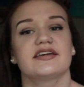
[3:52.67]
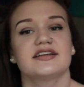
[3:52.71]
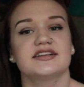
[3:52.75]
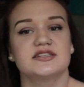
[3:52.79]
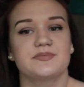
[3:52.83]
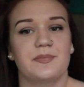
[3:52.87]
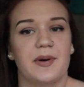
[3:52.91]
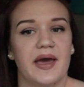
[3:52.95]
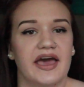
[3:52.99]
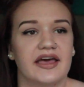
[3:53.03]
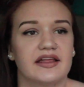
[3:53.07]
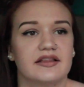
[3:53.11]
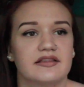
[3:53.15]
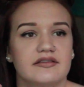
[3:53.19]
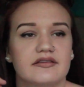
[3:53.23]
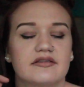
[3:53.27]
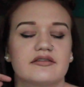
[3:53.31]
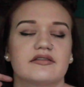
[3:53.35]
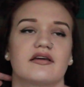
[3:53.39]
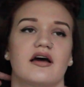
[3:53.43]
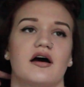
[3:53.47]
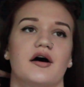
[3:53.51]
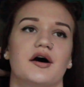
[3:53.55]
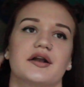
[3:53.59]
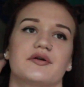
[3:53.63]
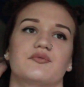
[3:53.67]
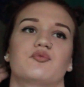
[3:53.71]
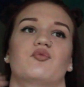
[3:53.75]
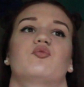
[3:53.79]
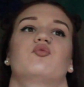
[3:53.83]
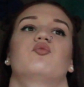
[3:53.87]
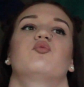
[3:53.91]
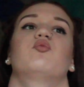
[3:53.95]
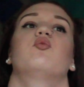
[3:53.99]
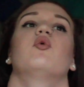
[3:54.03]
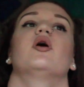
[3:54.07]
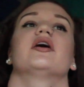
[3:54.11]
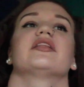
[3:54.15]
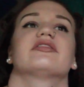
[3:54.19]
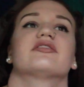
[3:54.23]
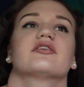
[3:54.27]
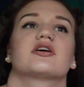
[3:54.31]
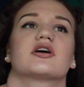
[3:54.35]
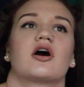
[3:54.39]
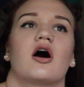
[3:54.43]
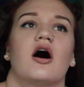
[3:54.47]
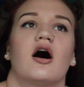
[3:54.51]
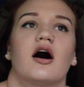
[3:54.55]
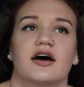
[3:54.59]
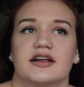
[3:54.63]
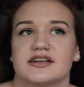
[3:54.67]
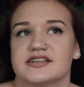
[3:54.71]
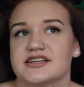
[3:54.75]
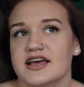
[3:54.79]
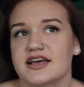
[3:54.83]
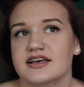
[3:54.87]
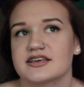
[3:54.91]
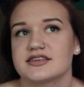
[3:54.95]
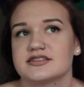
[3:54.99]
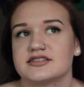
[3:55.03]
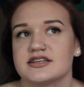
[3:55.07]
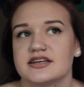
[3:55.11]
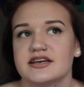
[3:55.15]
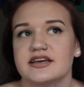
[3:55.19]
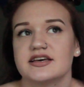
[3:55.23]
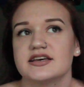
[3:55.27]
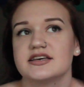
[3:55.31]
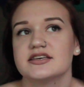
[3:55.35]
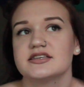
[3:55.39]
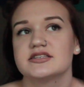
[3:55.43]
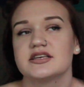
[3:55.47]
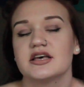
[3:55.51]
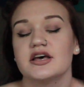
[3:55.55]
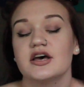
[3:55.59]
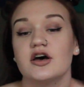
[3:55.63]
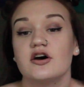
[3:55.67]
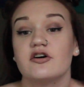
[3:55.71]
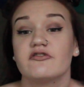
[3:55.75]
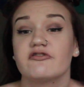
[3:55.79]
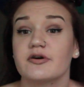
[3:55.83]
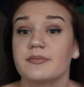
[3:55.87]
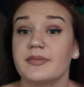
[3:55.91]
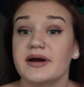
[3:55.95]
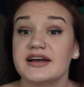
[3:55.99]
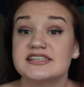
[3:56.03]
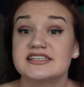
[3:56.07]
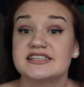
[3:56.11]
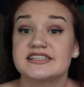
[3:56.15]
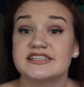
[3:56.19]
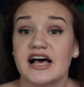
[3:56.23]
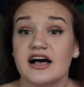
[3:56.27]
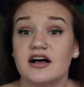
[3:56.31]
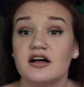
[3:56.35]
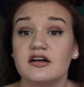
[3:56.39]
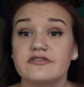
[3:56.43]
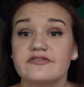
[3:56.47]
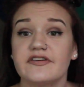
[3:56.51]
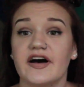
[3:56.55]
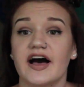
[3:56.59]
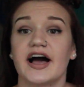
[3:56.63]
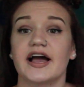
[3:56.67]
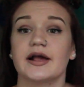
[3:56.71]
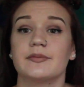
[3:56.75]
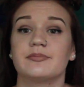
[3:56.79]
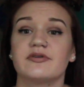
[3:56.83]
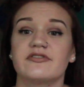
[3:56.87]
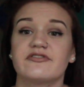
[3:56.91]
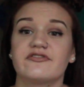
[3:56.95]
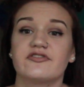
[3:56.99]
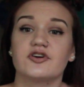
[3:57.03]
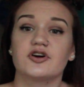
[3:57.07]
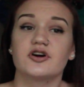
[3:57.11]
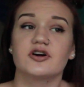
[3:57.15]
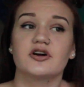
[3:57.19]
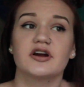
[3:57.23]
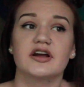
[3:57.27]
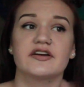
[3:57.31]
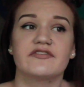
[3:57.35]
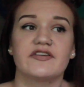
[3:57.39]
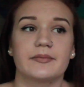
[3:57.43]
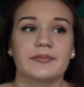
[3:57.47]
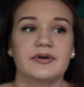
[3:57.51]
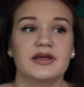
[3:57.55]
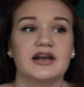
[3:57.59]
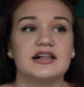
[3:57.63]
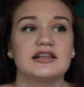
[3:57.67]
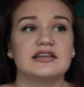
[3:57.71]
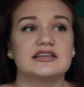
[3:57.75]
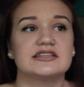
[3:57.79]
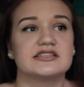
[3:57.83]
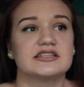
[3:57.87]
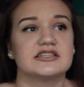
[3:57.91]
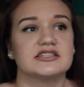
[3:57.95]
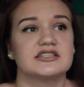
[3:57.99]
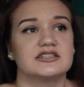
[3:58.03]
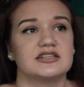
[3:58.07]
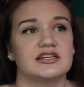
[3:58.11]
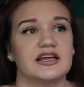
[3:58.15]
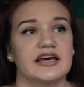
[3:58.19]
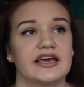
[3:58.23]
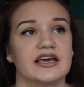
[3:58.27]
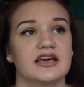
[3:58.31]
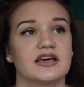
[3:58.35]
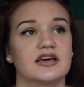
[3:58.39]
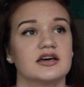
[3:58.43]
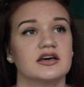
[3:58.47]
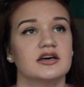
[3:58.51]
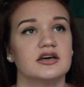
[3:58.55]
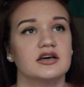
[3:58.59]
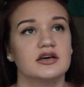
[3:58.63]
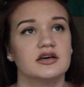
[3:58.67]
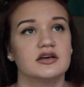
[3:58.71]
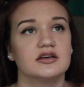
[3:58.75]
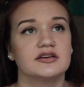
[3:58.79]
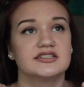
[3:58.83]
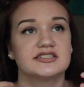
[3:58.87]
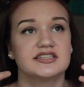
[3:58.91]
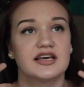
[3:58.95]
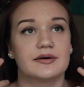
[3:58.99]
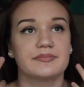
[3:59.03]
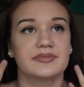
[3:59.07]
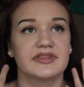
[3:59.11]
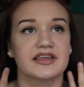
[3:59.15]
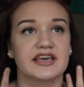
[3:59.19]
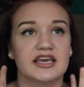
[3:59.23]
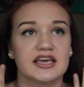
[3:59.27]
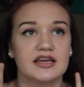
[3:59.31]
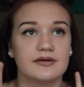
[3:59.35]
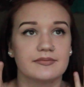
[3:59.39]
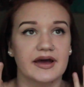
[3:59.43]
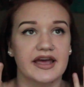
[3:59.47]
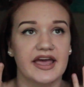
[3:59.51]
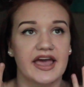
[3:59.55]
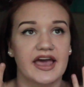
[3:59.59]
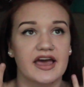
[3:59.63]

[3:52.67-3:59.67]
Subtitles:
that depends on what the context is. For myself, I prefer, if I'm gonna listen to like something in my